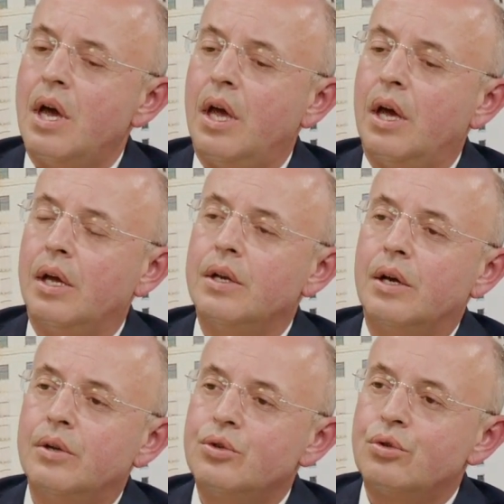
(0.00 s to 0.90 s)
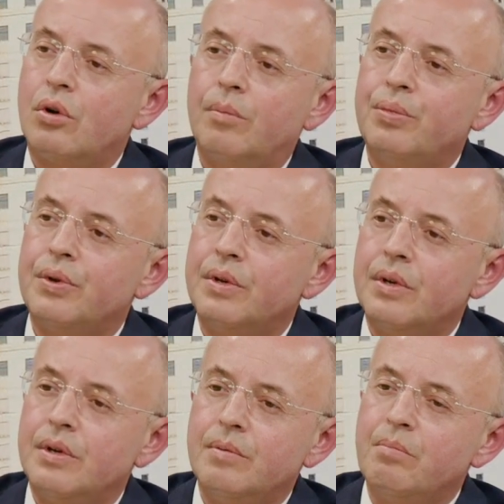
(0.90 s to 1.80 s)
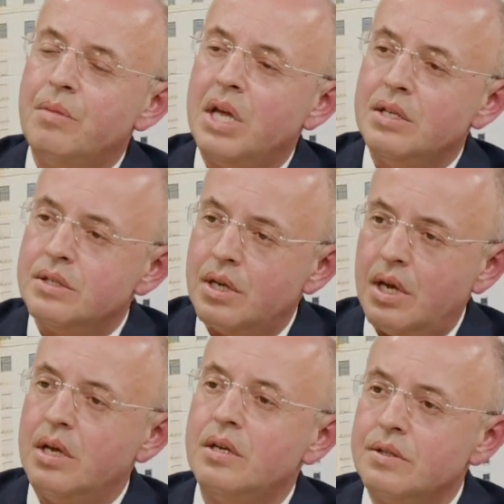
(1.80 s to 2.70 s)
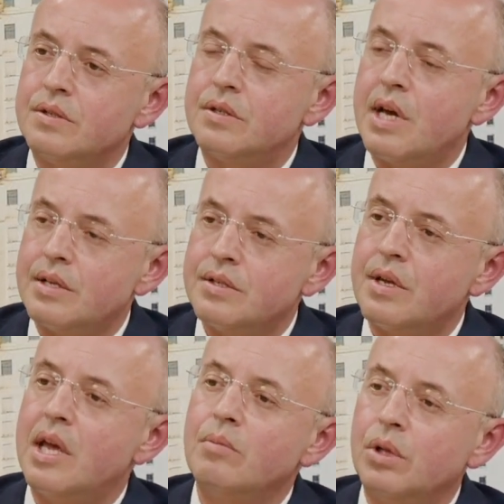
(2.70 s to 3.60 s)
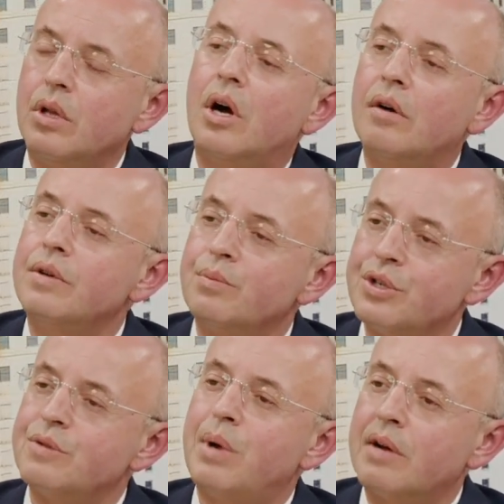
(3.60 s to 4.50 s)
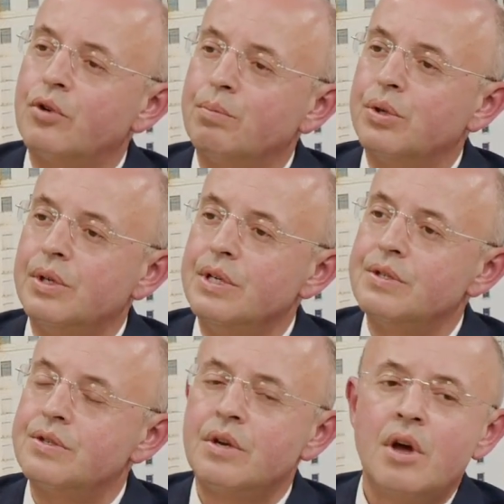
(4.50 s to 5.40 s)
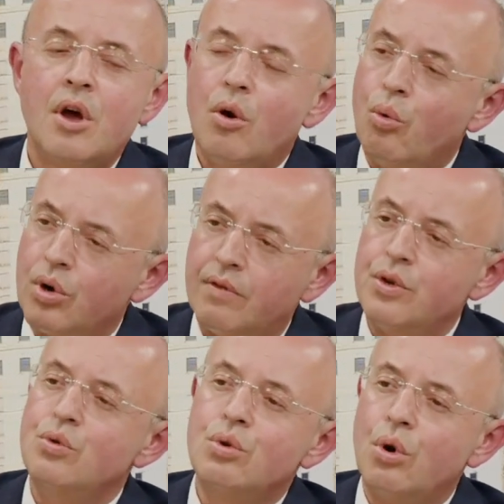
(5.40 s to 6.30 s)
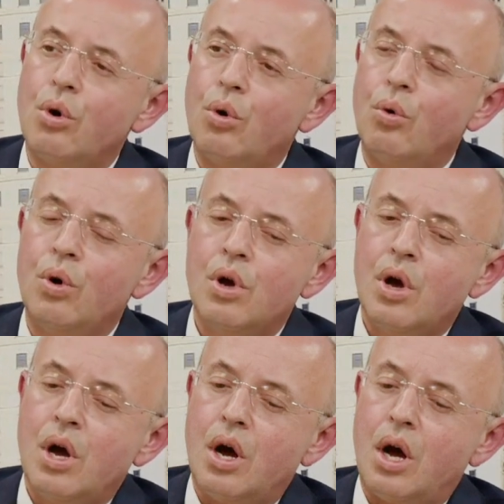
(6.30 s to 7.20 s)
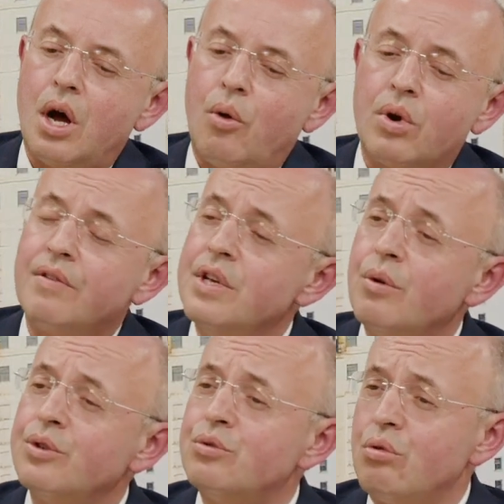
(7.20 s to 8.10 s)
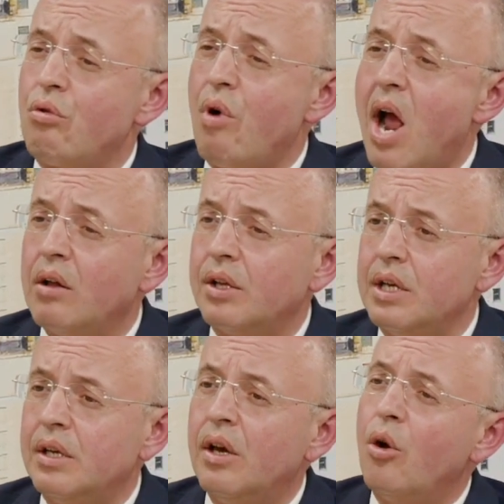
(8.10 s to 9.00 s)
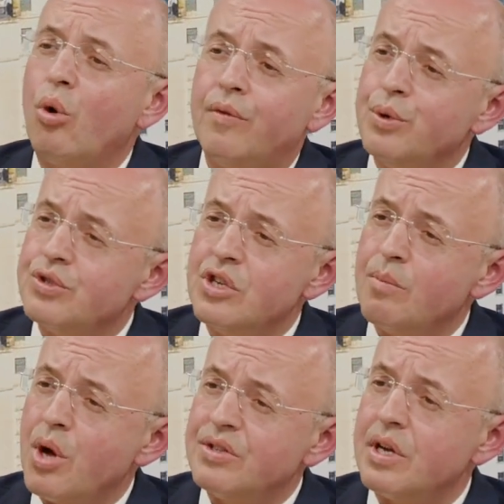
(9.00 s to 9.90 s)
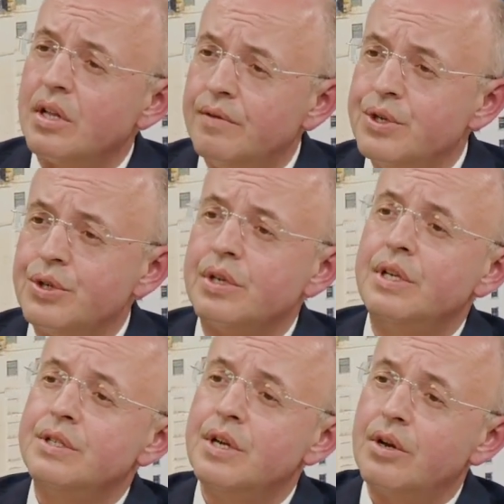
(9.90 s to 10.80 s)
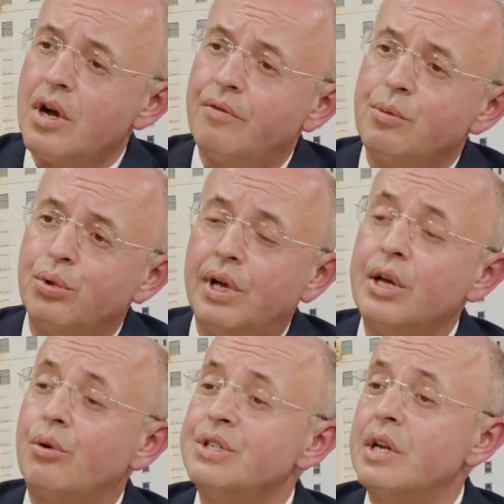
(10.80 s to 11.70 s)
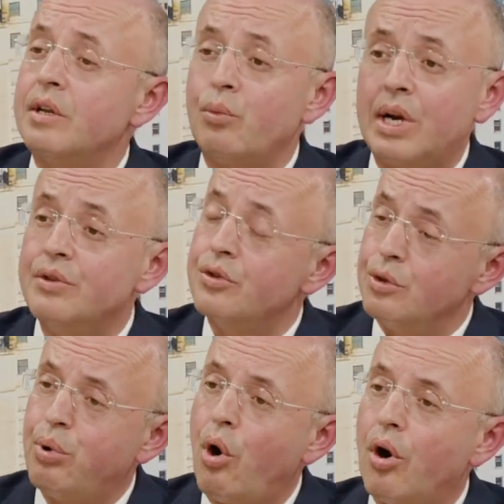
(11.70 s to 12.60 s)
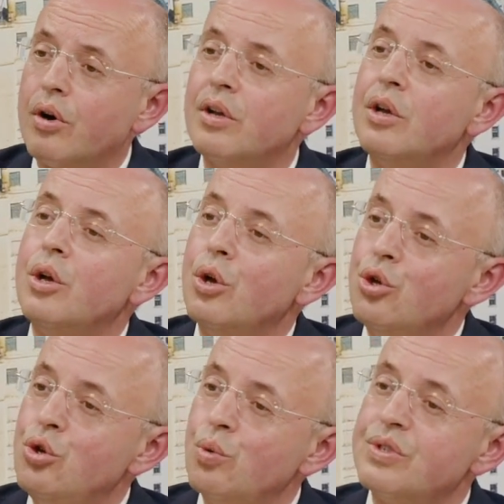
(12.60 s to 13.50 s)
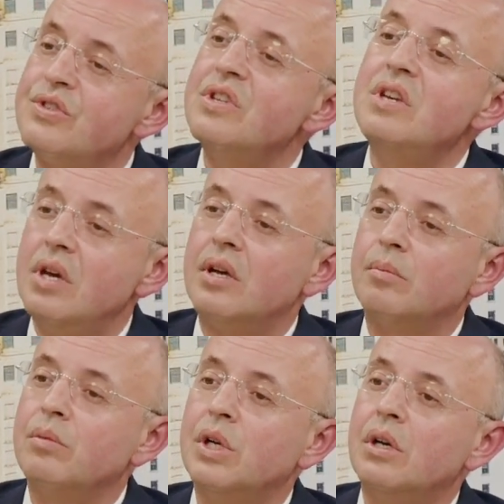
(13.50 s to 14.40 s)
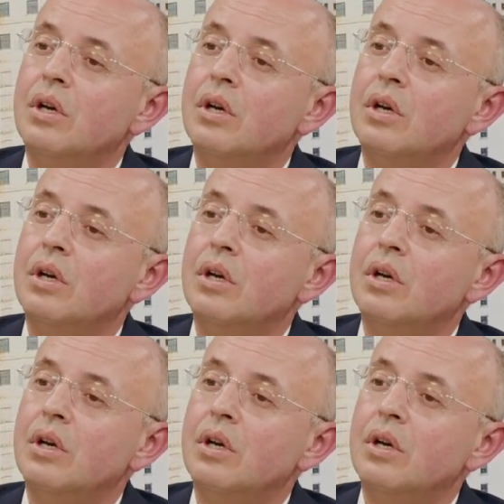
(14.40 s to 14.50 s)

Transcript: And Trump maintains that same love and respect for police. Whenever you go uh, whenever he goes to a rally, or if you see him on television and he's getting off the plane or he's getting ready to depart, you will see him